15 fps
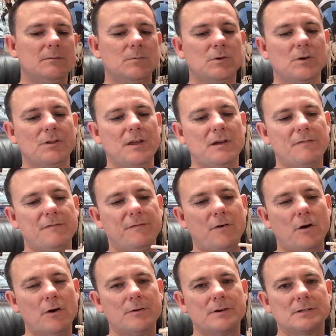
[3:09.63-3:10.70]
We got our
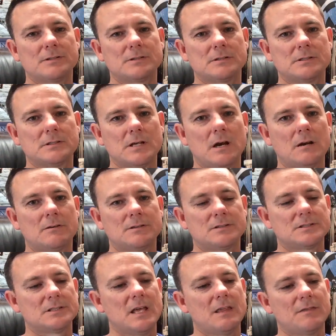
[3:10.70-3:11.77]
firing
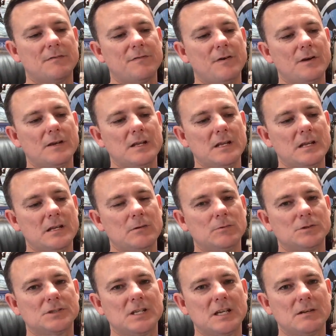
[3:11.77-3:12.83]
turrets at the front here,
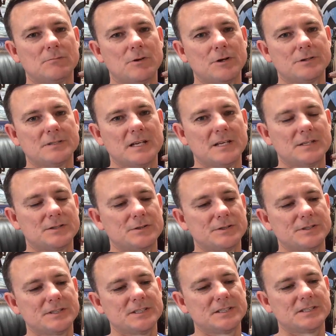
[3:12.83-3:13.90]
which can rotate
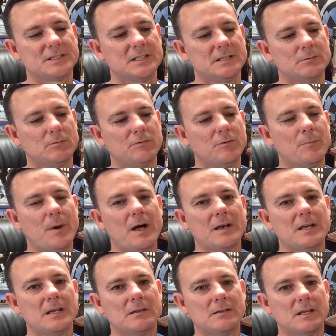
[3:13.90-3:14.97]
360 with a
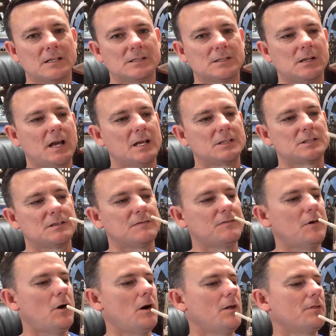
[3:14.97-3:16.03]
button here that's actually
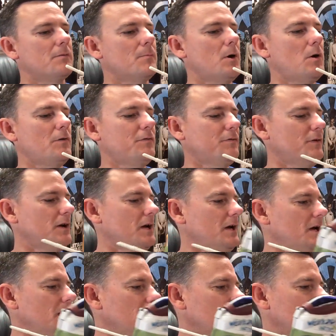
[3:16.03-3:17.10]
fire them off.
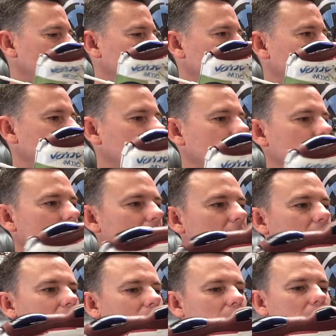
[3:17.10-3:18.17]

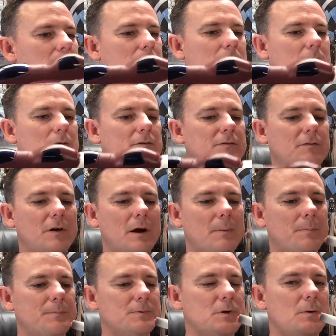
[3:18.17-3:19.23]
I'll go
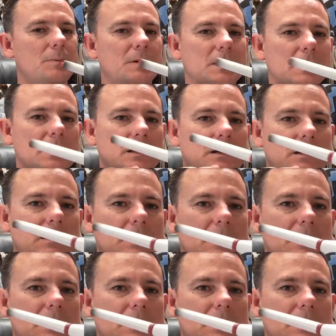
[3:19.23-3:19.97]
up top here.